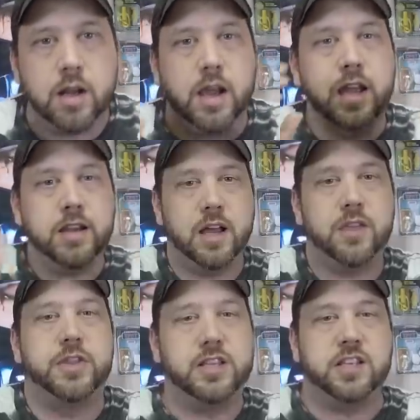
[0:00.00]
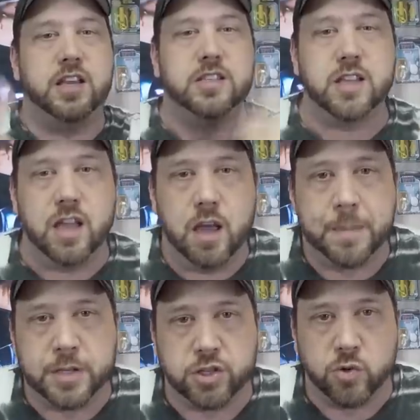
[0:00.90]
And this is
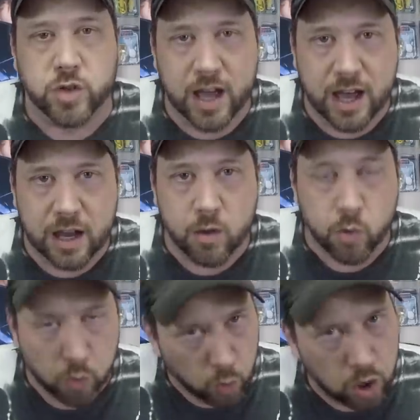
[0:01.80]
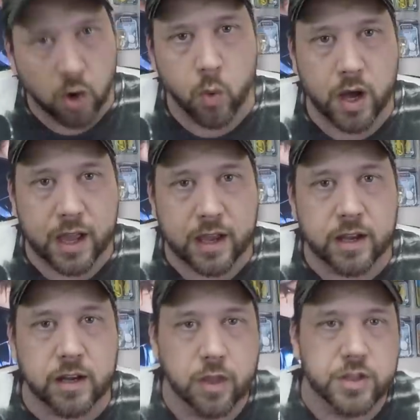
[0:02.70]
episode 9. We're one away.
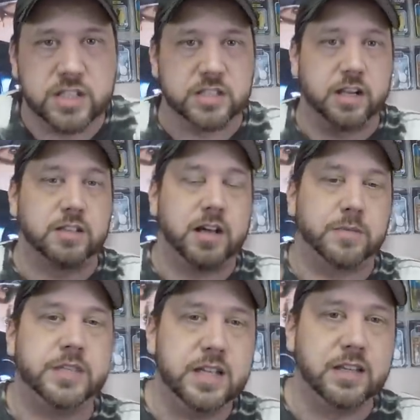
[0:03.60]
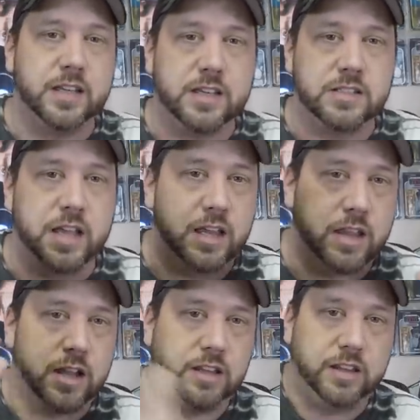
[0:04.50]
Now, this isn't a top 10 list saying
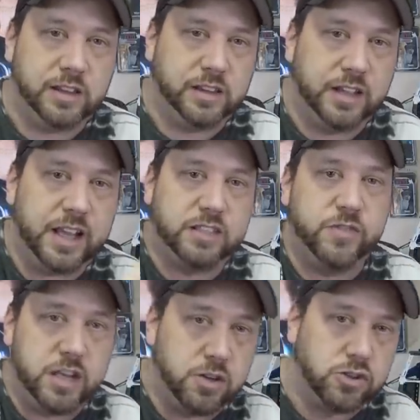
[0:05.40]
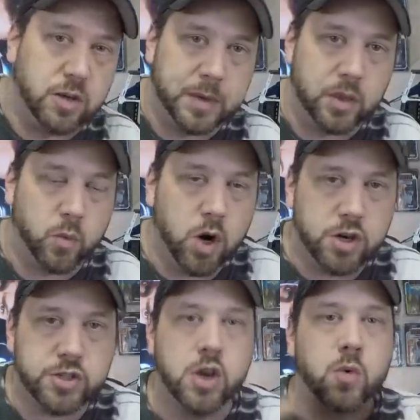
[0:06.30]
that the last video is going to be the
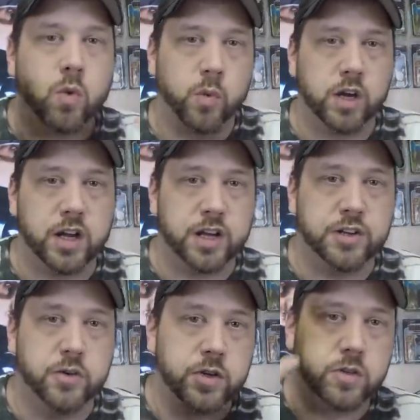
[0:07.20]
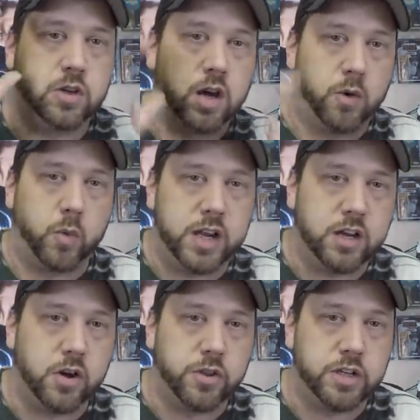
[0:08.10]
worst. What we're going to do is going to rank
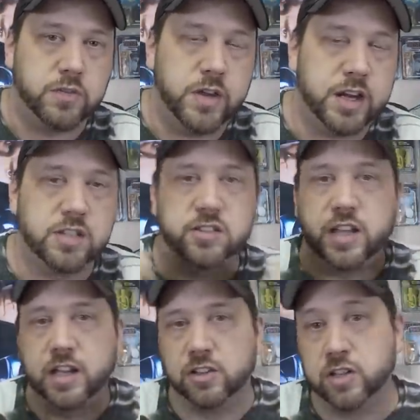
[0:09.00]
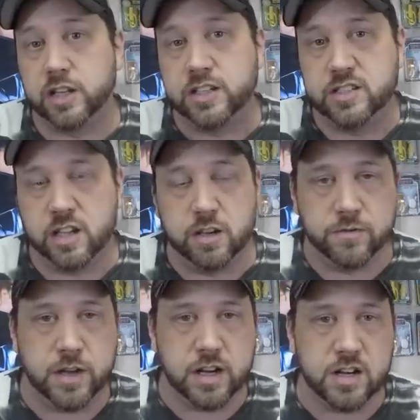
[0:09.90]
all these figures, take a look at these 10
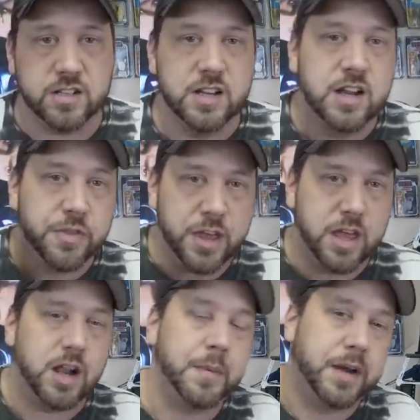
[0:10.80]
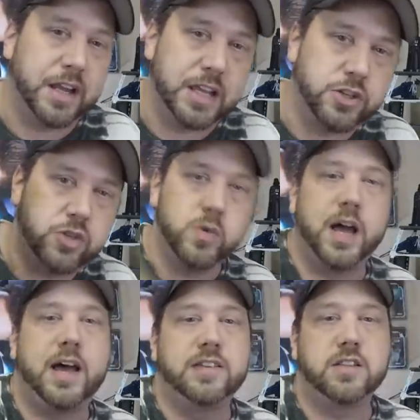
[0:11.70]
figures. Then I'm going to get you
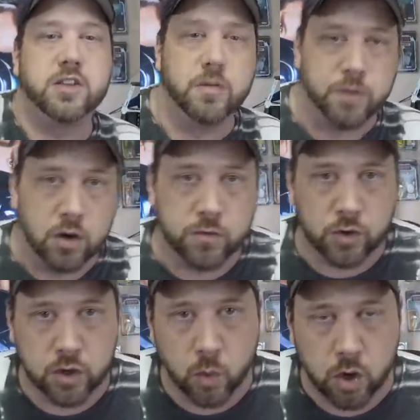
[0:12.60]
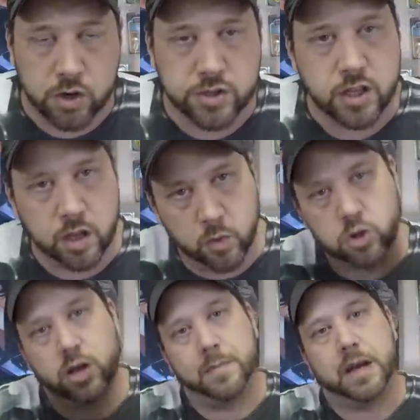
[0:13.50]
guys to vote for your worst, and then we'll
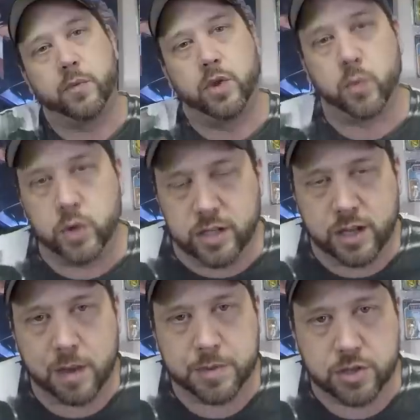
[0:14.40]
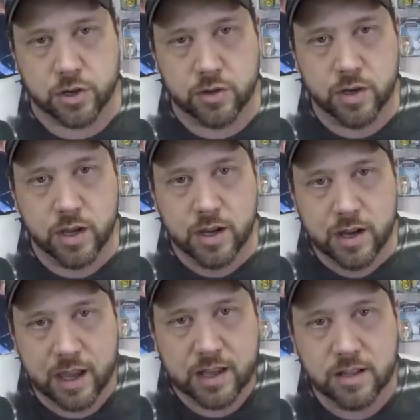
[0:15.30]
come back with a recap show
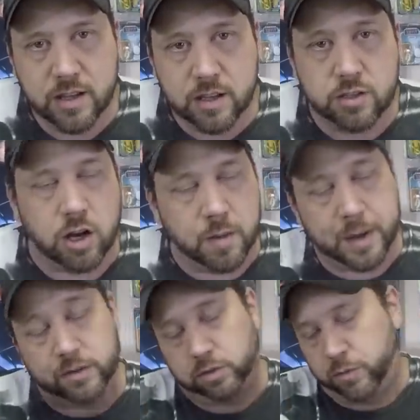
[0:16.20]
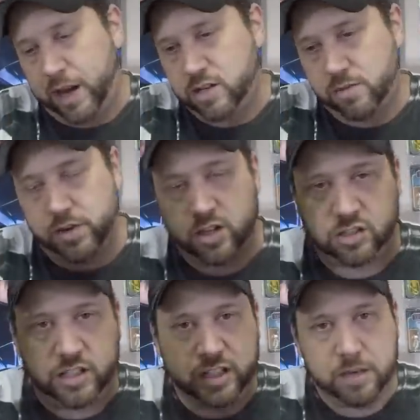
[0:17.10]
and talk about some action figures
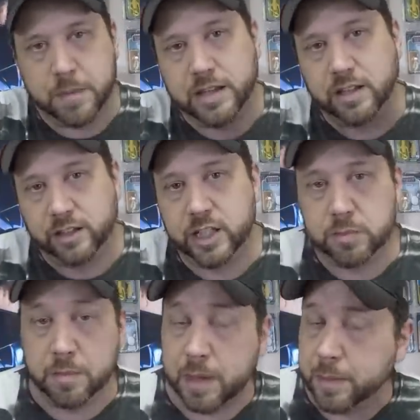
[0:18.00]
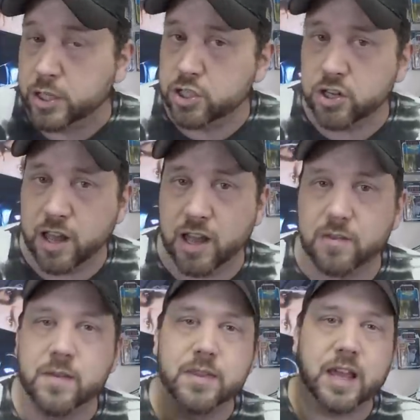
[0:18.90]
that didn't make the list but maybe should
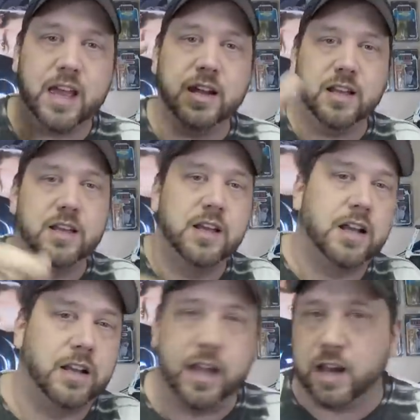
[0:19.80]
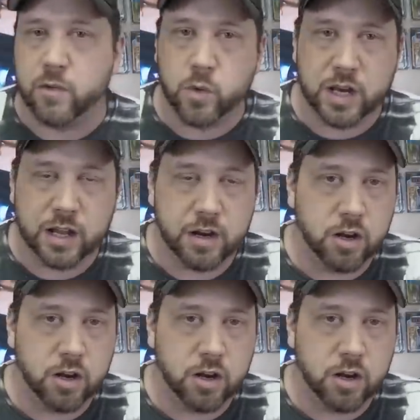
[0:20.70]
have, and let everyone out there